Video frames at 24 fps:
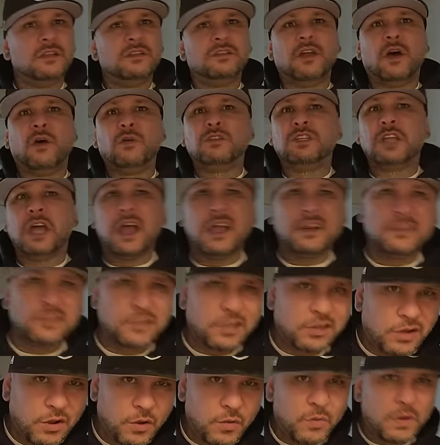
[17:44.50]
don't talk
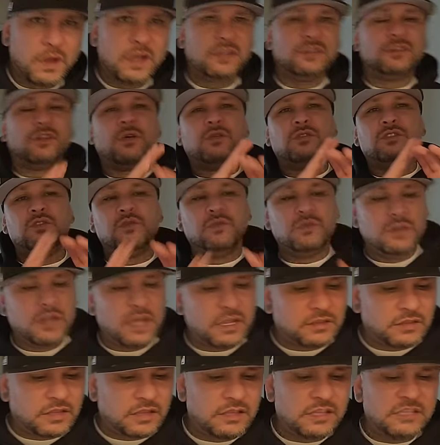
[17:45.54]
to no one. Don't do
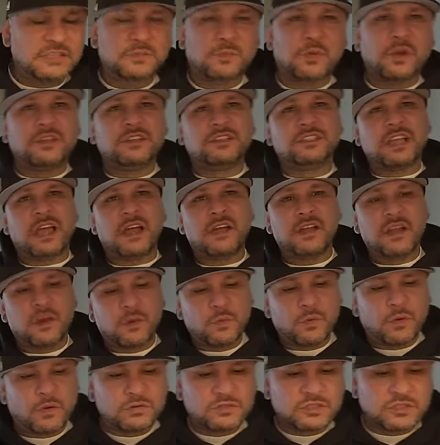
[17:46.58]
nothing. These brothers out here
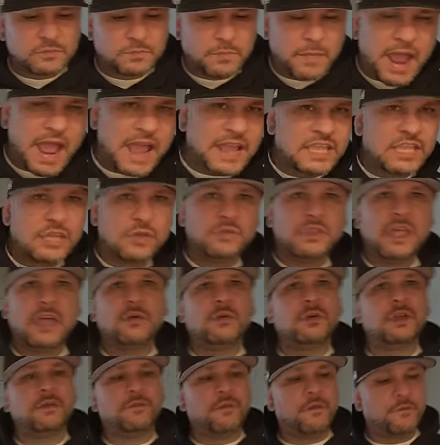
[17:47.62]
will smack you. They
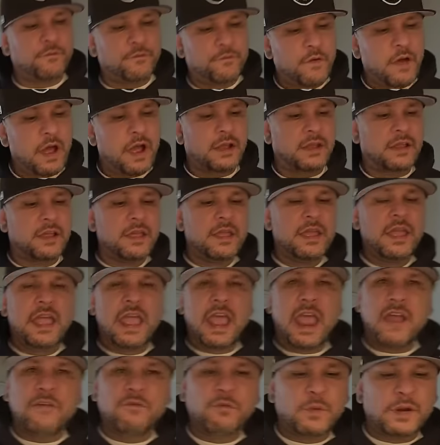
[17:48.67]
don't give a fuck.
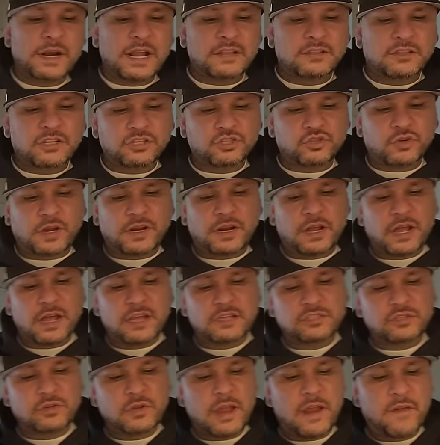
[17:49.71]
Everyone out there is trying to
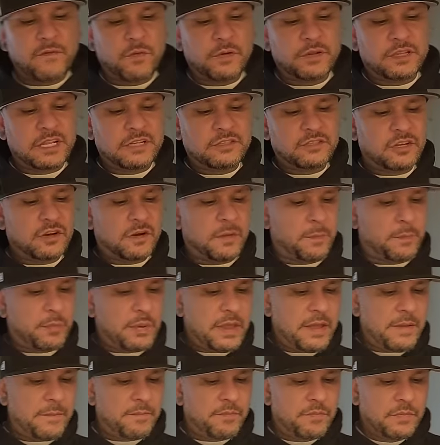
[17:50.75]
hustle. Everyone thinks they're a
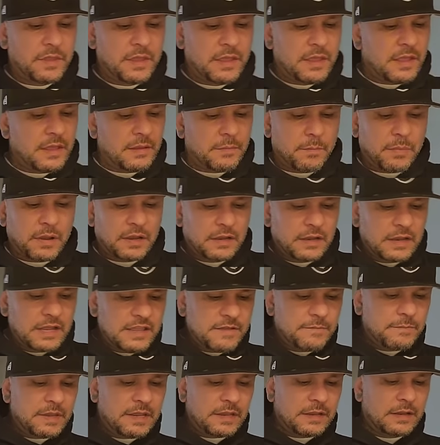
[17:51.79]
pimp.
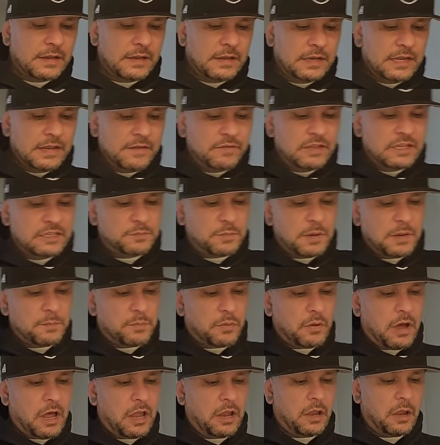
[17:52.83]
Believe me, leave these
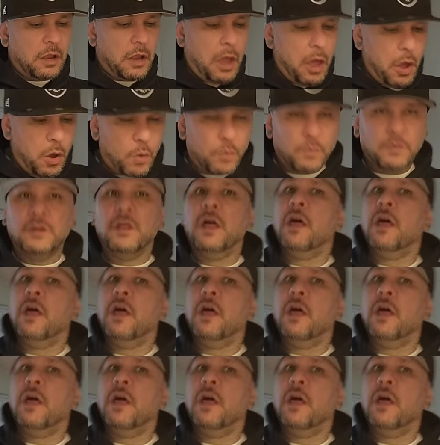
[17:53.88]
people alone.